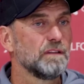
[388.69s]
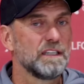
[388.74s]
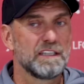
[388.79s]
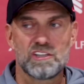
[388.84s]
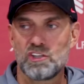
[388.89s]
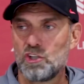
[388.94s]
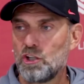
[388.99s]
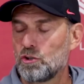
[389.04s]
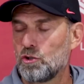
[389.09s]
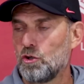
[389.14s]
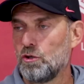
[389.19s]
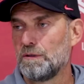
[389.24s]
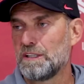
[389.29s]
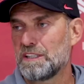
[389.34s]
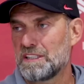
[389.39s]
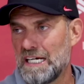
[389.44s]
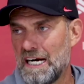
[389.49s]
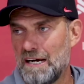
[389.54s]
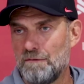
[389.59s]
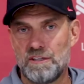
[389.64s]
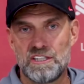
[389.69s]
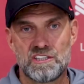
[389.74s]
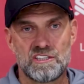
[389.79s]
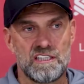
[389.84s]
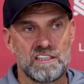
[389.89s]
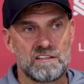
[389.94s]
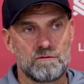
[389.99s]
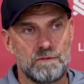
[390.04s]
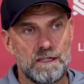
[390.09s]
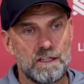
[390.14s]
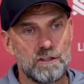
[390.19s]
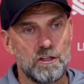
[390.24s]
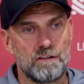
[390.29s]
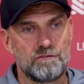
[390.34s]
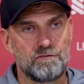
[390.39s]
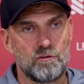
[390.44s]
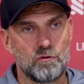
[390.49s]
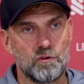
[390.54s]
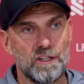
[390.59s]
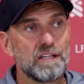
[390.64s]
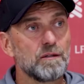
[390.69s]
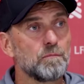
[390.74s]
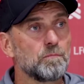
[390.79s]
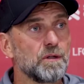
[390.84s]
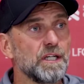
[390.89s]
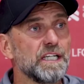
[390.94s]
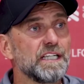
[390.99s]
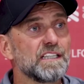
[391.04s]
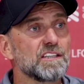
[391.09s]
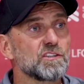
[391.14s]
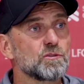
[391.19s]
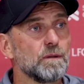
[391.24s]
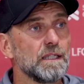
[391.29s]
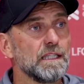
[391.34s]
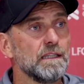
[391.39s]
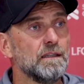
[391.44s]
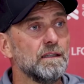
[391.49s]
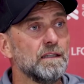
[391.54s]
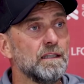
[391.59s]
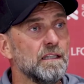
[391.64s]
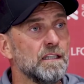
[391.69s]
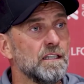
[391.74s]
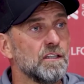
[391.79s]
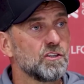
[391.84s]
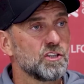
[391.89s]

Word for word: It's not always time wasting; it's very often a rhythm break as well.